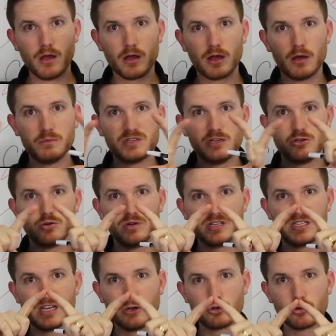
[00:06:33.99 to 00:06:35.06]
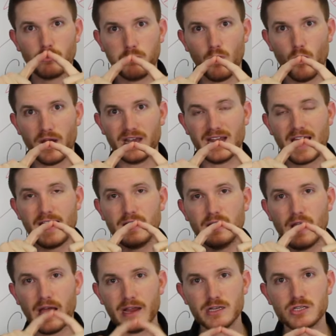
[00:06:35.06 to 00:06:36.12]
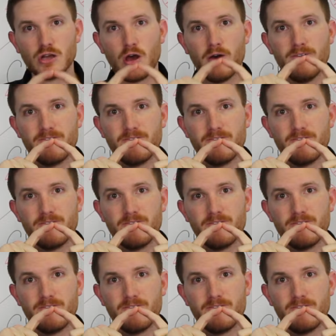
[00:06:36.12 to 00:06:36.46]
comes into a central point, a nice,